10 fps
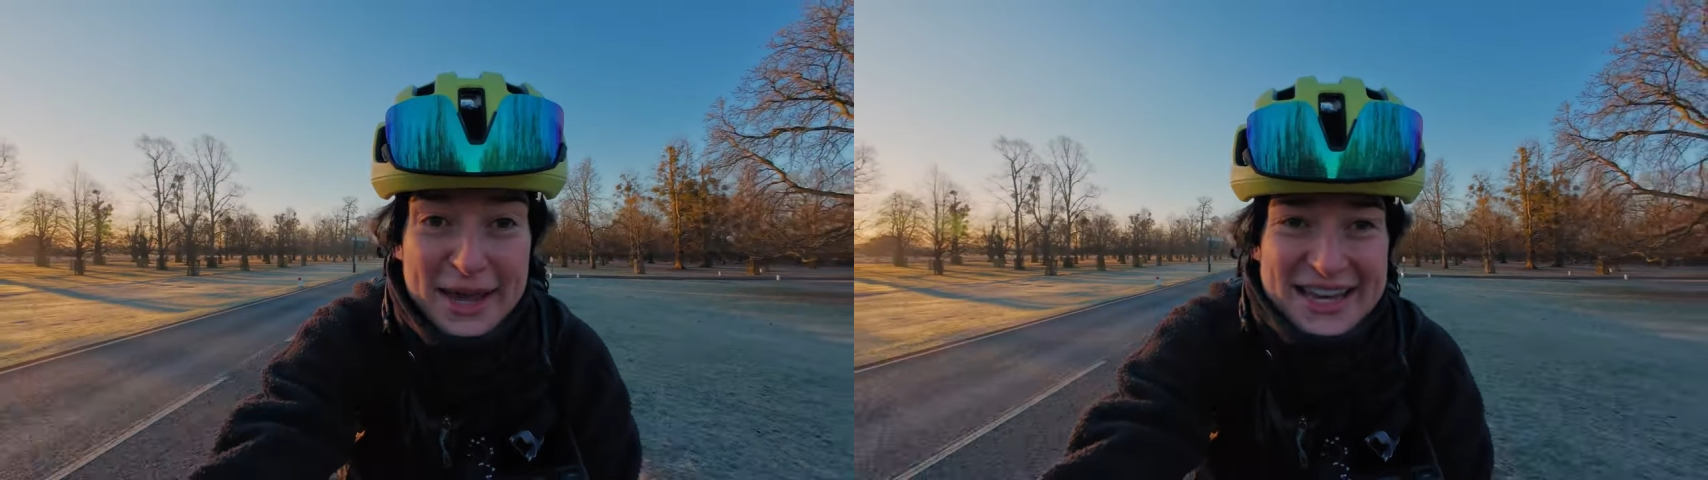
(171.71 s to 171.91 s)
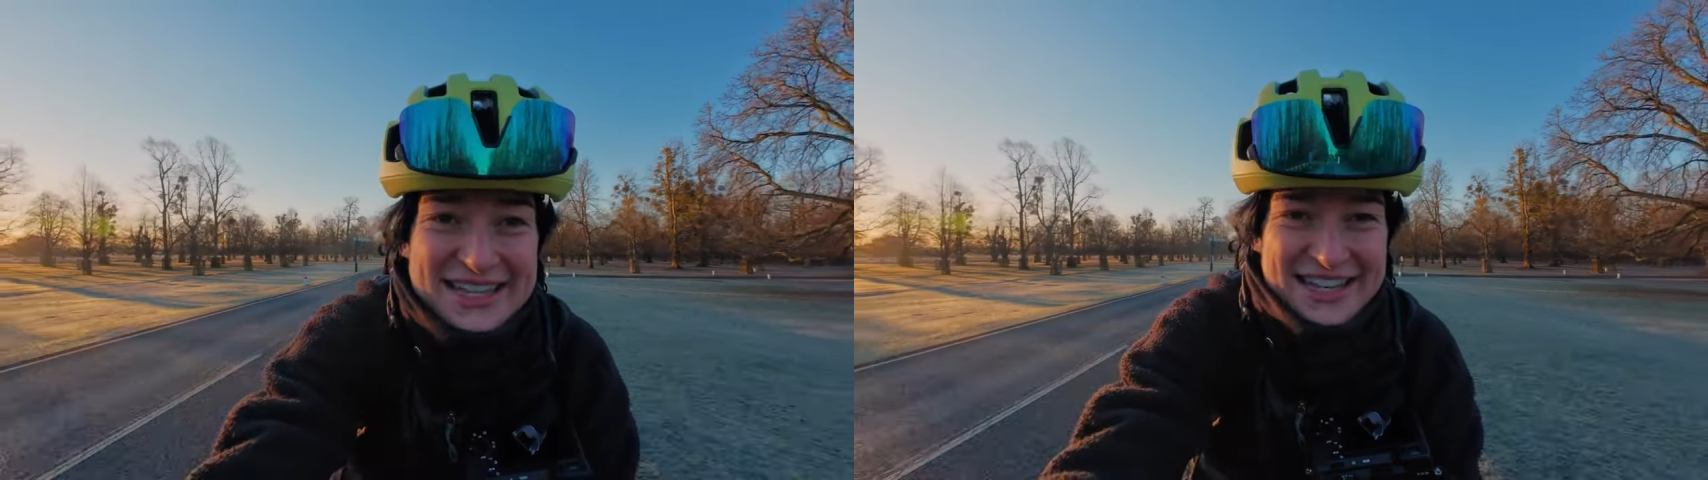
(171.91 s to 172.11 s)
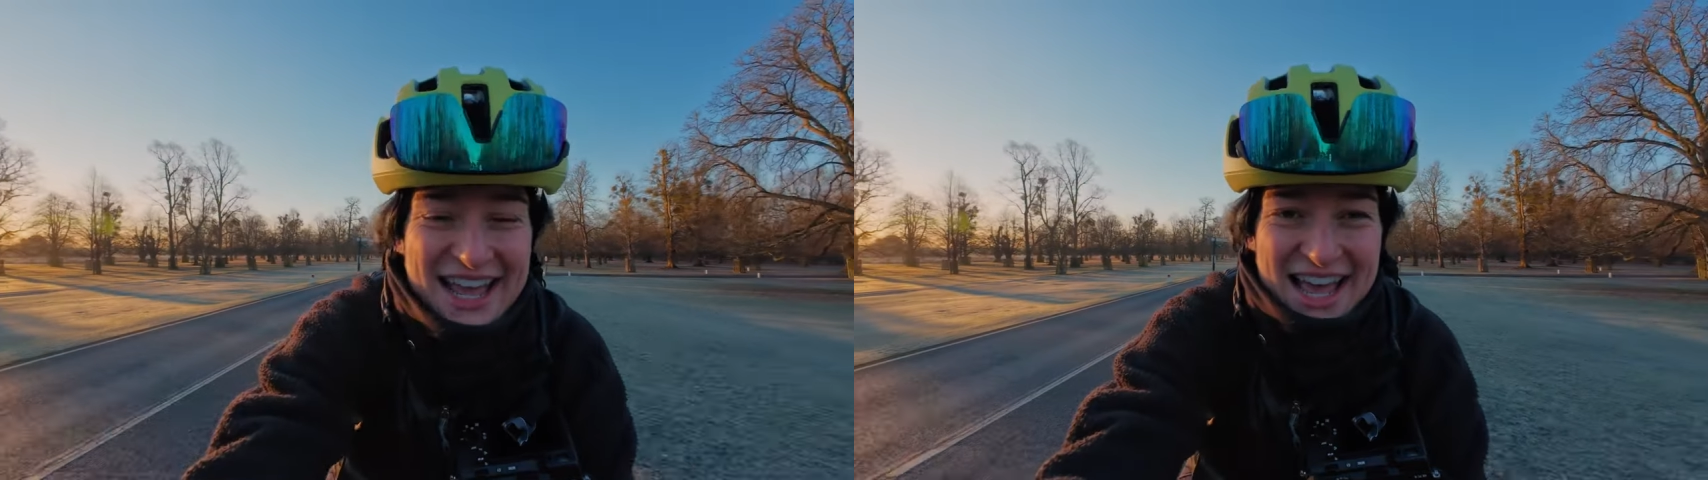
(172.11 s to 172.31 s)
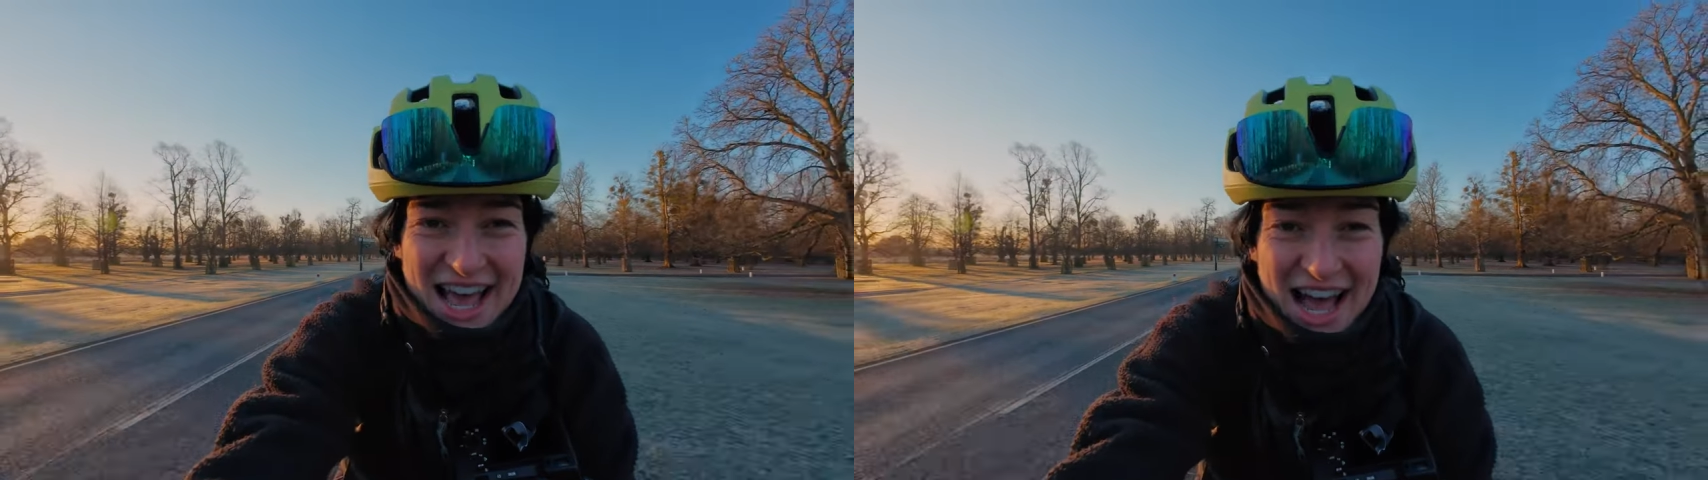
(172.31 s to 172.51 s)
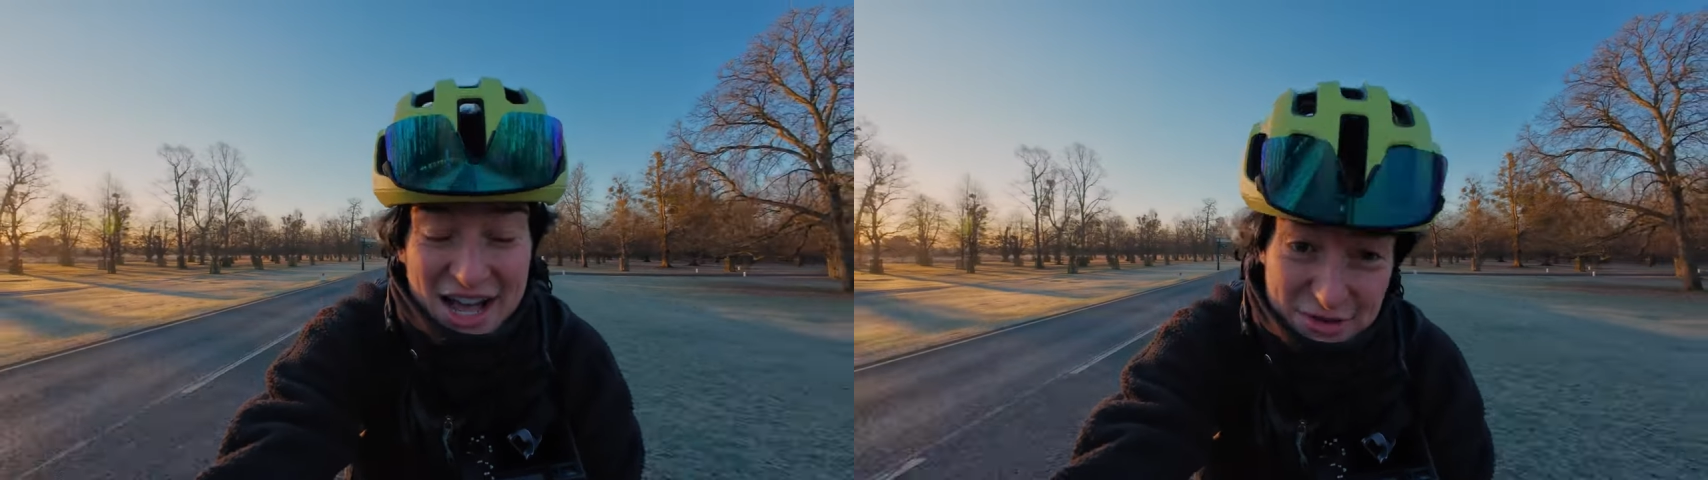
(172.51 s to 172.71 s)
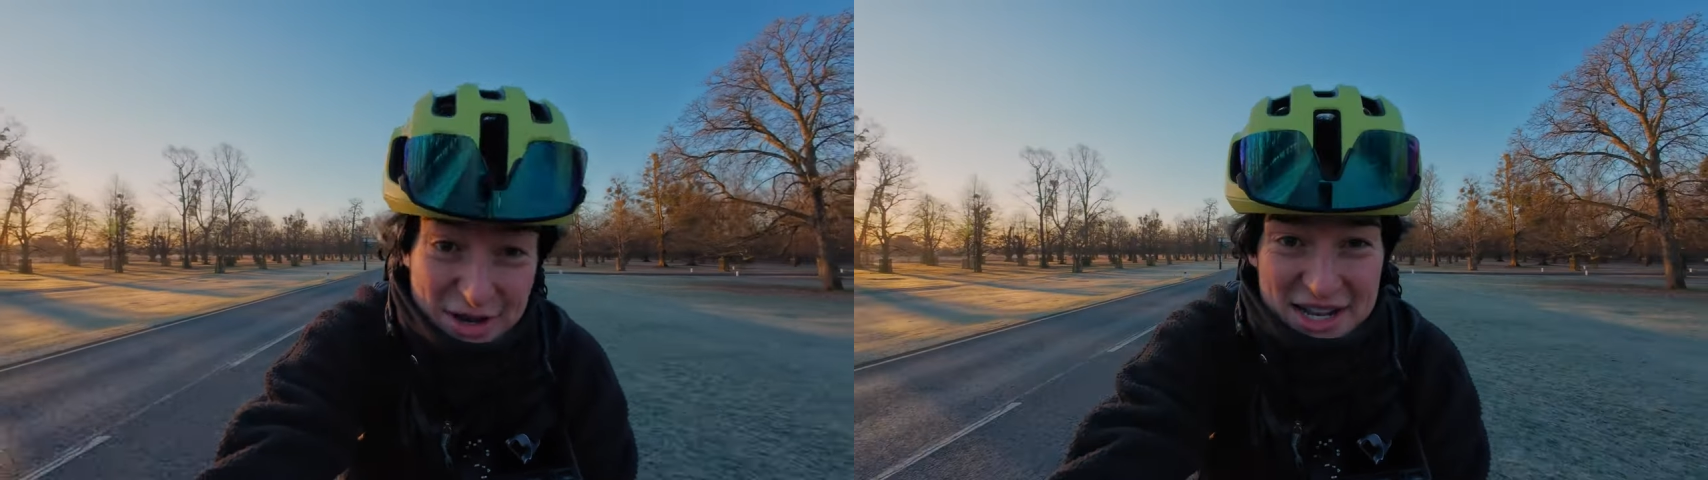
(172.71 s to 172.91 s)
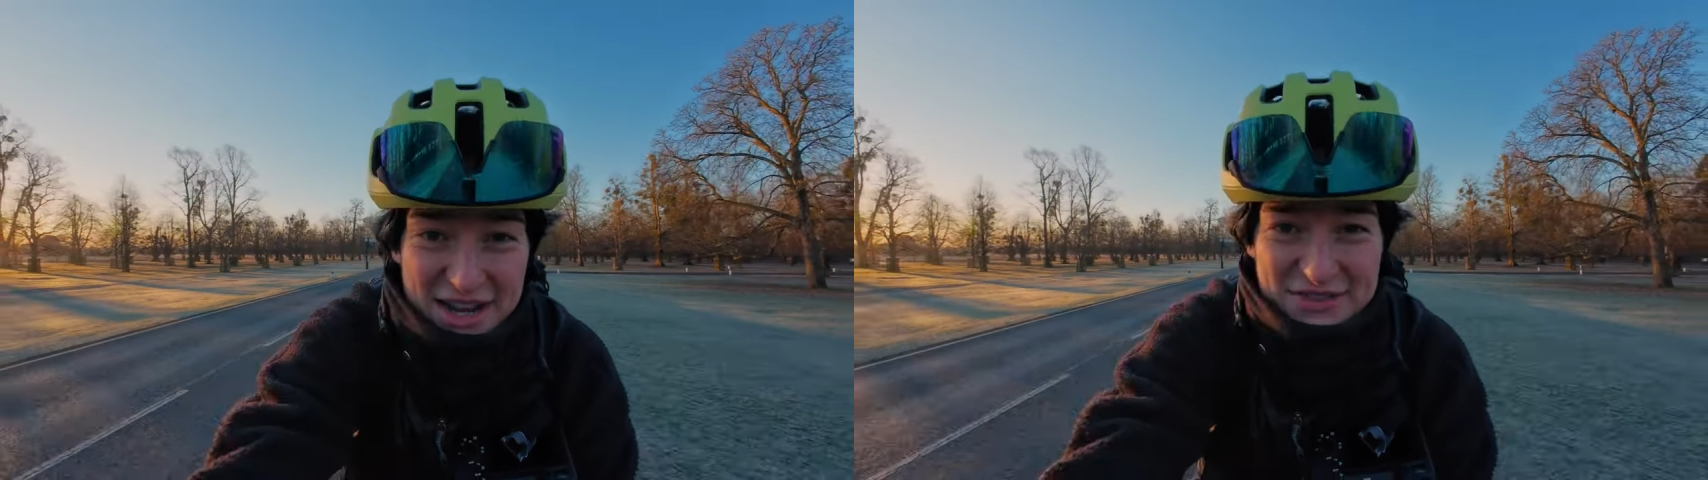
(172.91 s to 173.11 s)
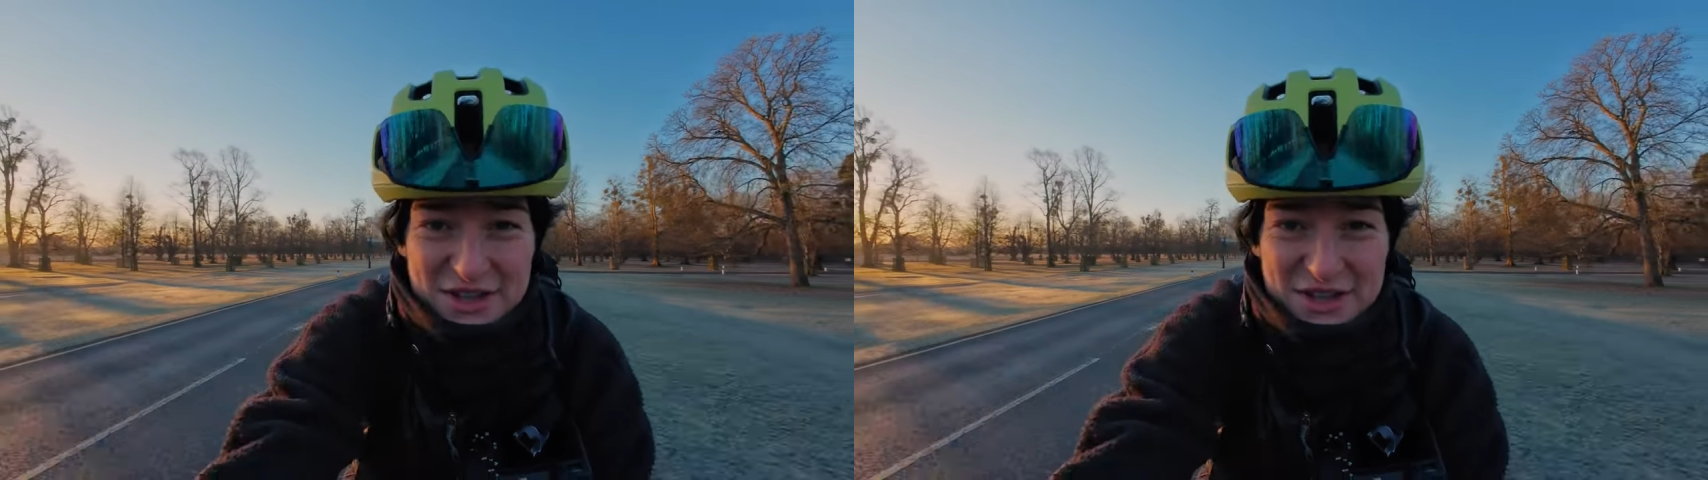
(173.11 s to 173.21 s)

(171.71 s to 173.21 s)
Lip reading: because I do actually have to